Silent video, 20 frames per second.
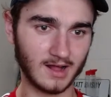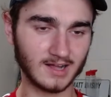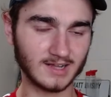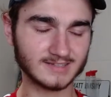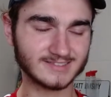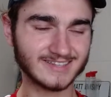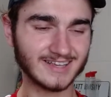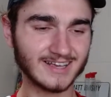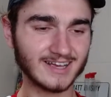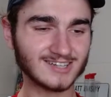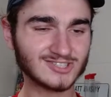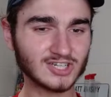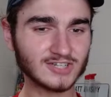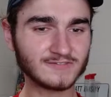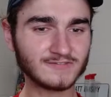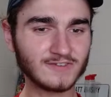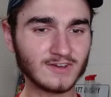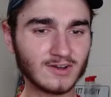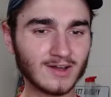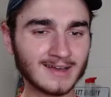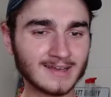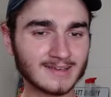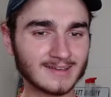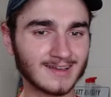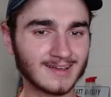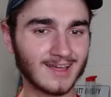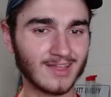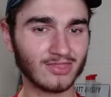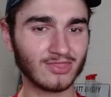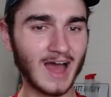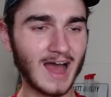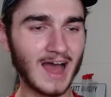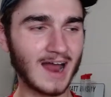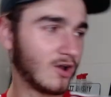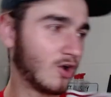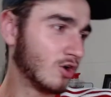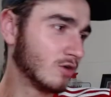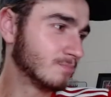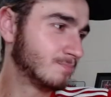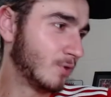See, I just feel like that
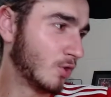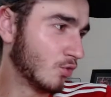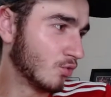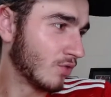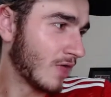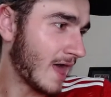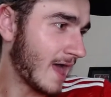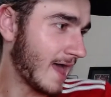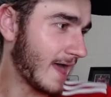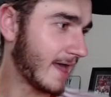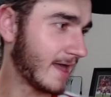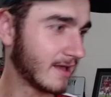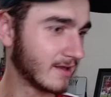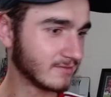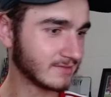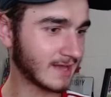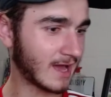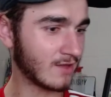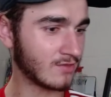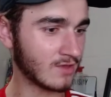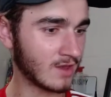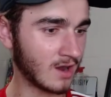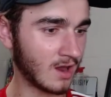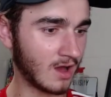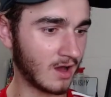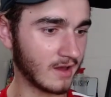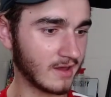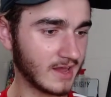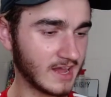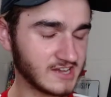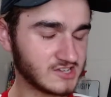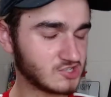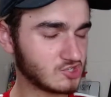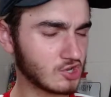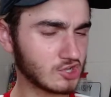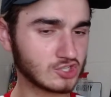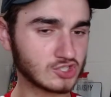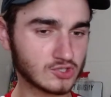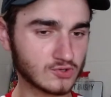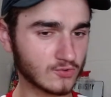long ball there, down the line, it
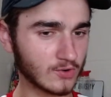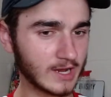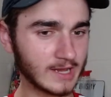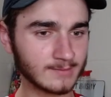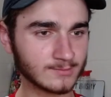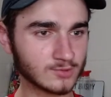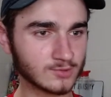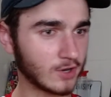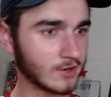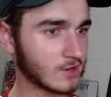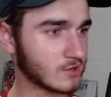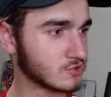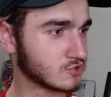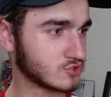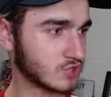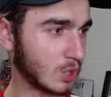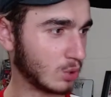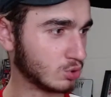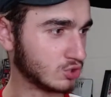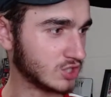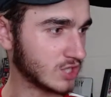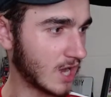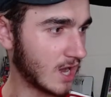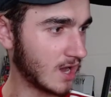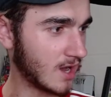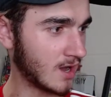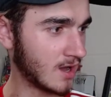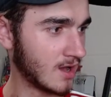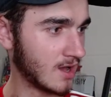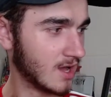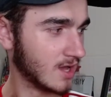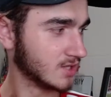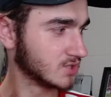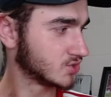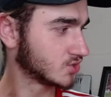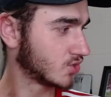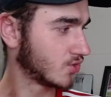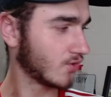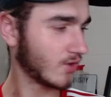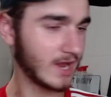just screams Ole Gunnar Solskjaer.
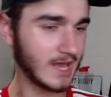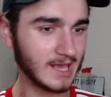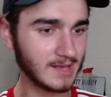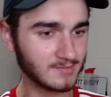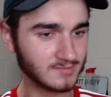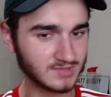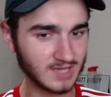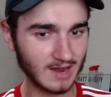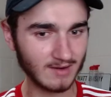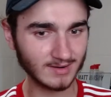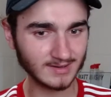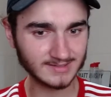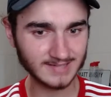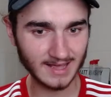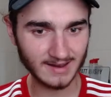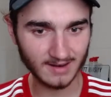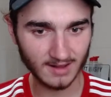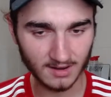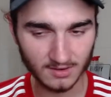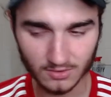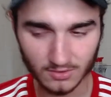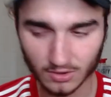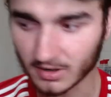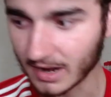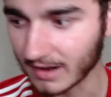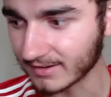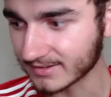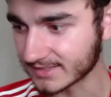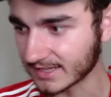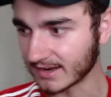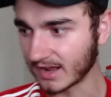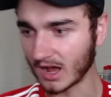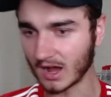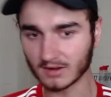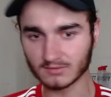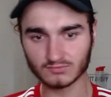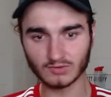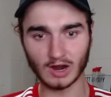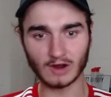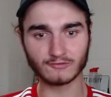Screams not Eric Ten
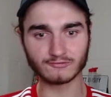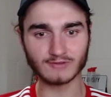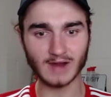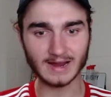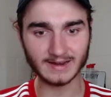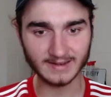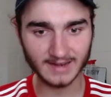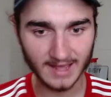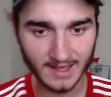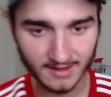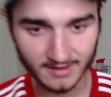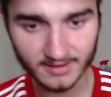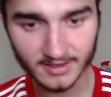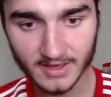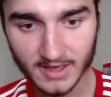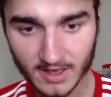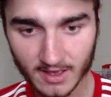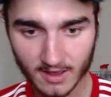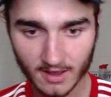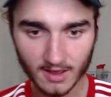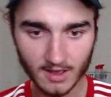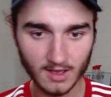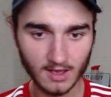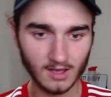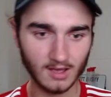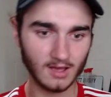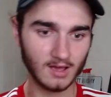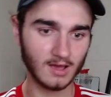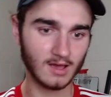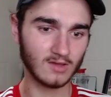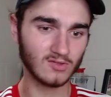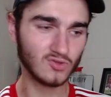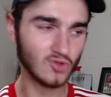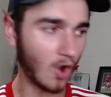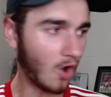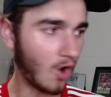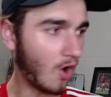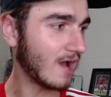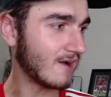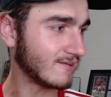Hag, Ralph Ragnick.
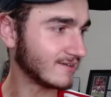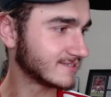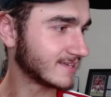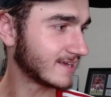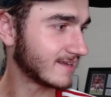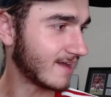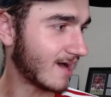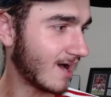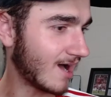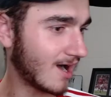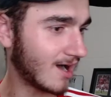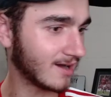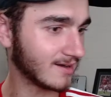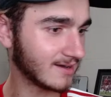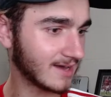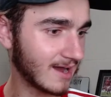Not Eric Ten Hag.